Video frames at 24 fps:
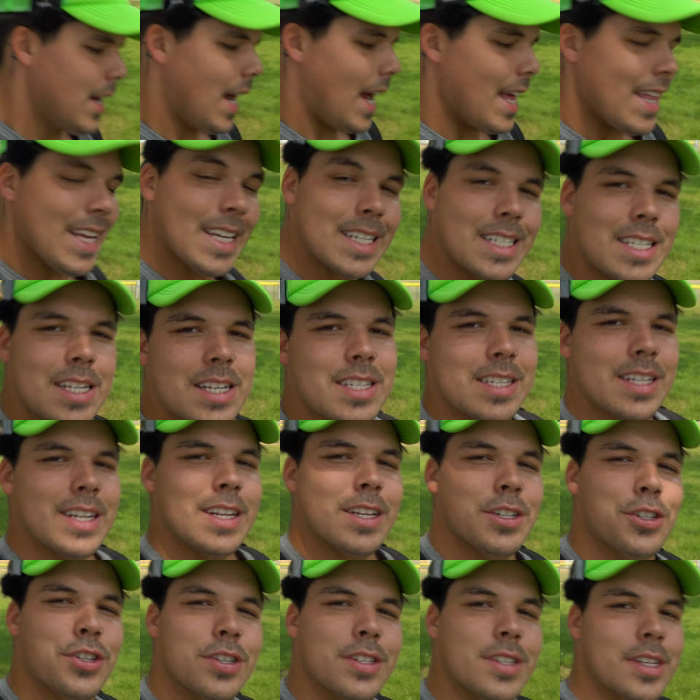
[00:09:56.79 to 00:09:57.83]
I think it's just an
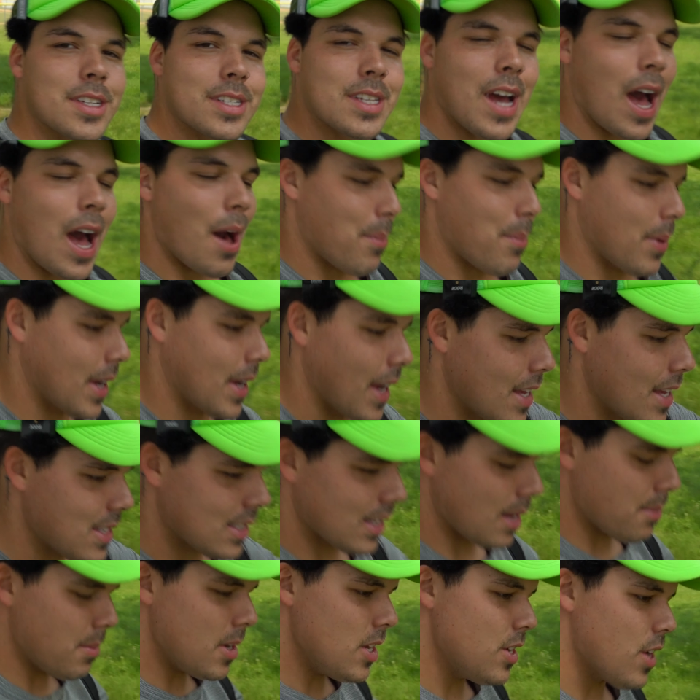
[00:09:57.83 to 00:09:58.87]
interesting topic, guys.
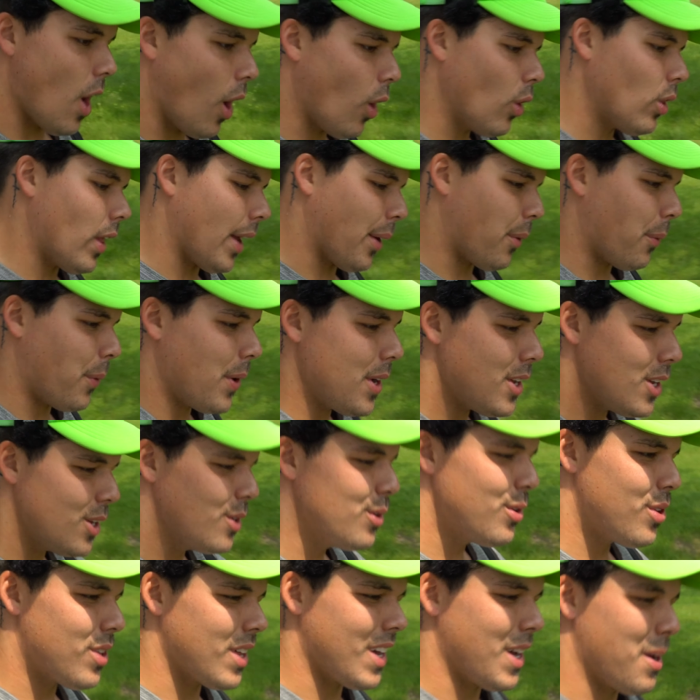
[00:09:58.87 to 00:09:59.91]
Let me know, like, what do you
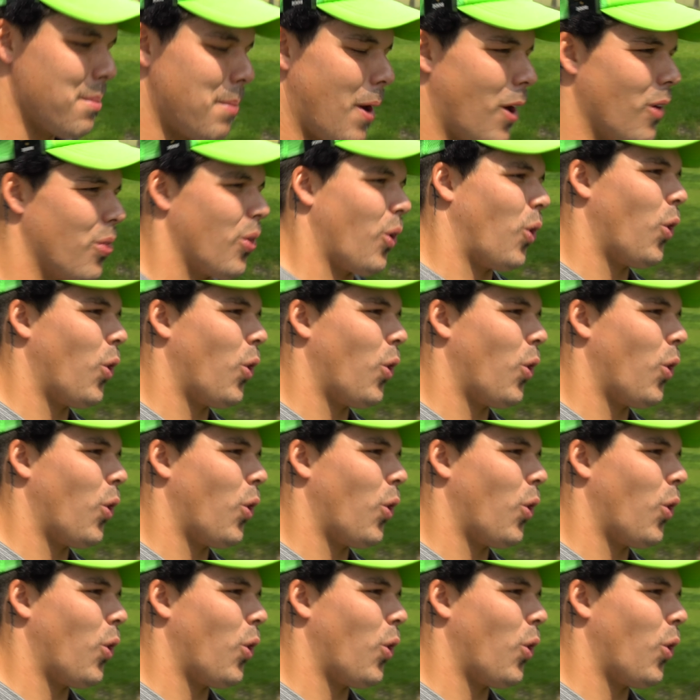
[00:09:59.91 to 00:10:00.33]
think about the